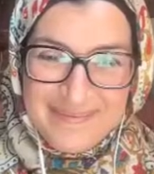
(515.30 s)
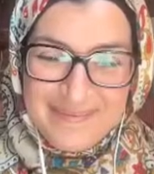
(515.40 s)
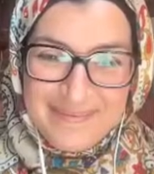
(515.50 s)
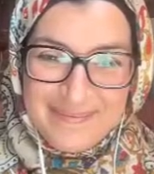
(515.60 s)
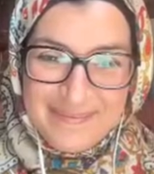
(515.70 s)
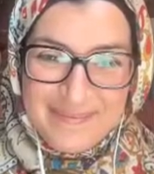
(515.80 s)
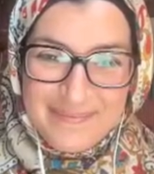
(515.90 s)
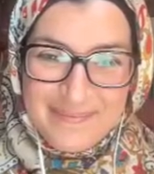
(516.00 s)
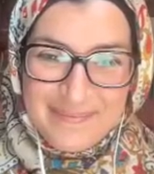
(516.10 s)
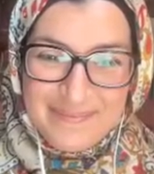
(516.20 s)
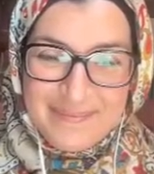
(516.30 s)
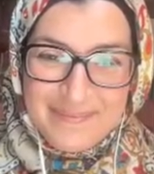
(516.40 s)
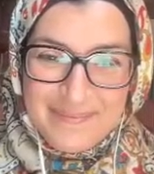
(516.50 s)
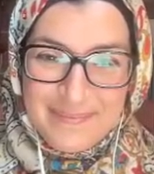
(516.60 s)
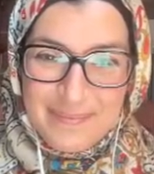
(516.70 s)

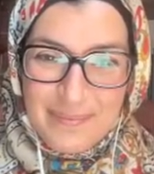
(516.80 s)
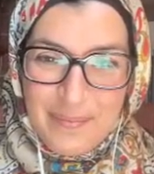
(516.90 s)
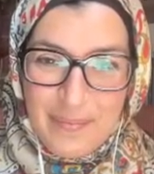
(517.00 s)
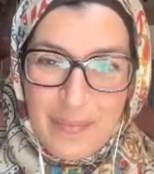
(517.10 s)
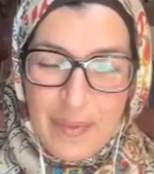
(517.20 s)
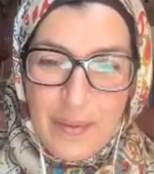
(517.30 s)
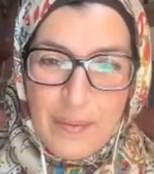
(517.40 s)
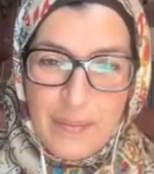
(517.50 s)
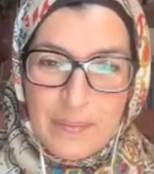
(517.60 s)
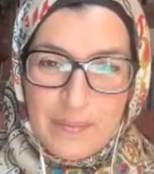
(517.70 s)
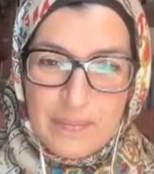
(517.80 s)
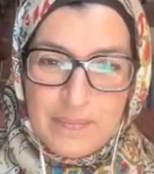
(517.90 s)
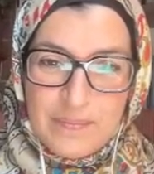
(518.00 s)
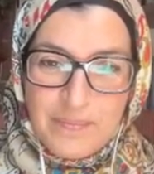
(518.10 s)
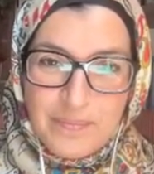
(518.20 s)

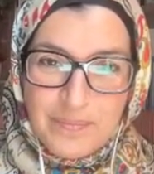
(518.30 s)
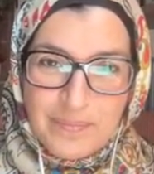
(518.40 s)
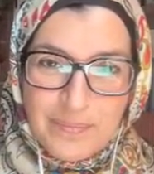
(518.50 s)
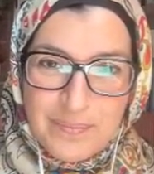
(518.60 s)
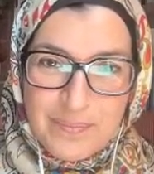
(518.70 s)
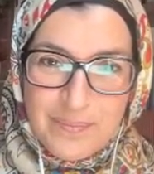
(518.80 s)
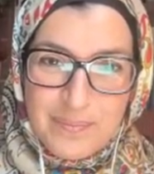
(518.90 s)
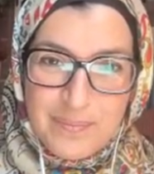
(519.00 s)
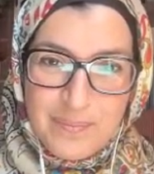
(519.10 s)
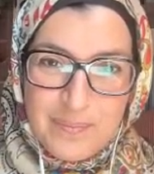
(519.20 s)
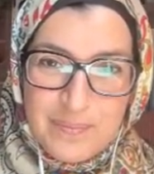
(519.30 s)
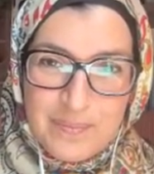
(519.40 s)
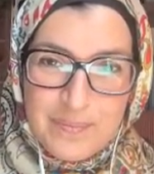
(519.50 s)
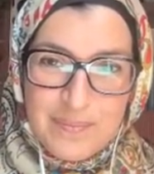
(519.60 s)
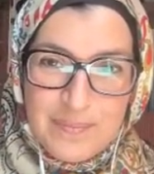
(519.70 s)

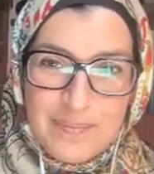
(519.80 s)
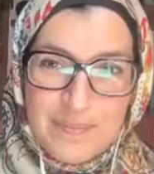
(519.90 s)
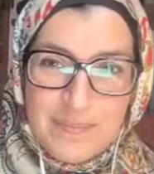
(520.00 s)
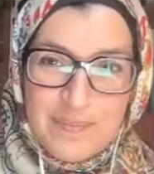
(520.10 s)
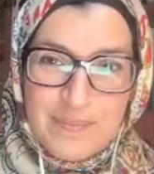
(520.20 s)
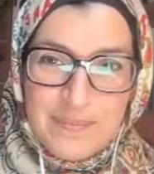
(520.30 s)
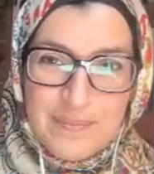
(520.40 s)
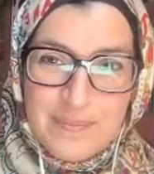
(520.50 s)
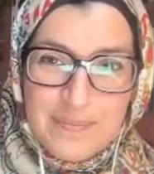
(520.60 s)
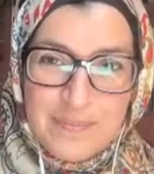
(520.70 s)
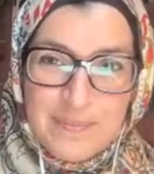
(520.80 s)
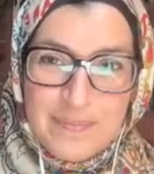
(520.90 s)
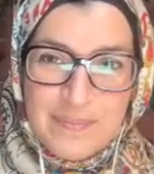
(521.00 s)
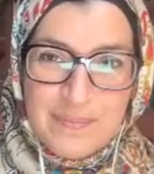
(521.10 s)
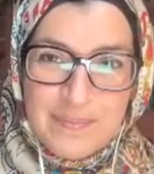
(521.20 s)

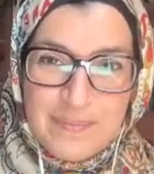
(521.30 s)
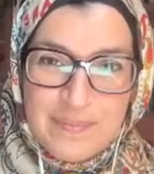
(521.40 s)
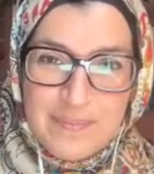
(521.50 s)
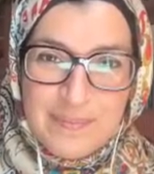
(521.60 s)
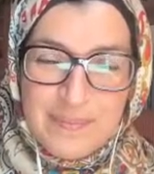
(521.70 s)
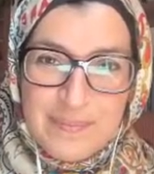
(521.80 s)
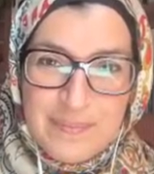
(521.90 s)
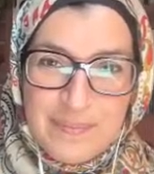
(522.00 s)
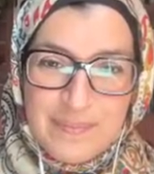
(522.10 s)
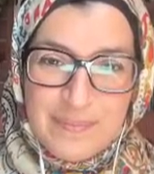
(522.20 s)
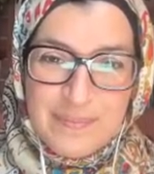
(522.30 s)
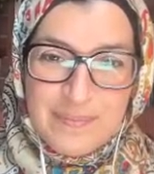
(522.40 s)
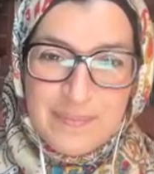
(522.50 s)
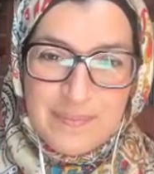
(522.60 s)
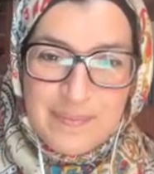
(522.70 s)

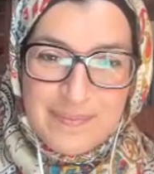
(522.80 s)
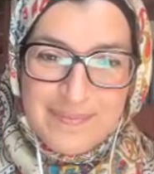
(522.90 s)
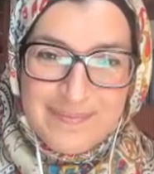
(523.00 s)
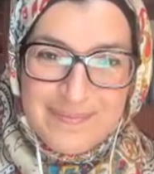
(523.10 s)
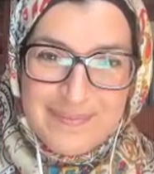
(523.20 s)
No words are spoken by the person on screen.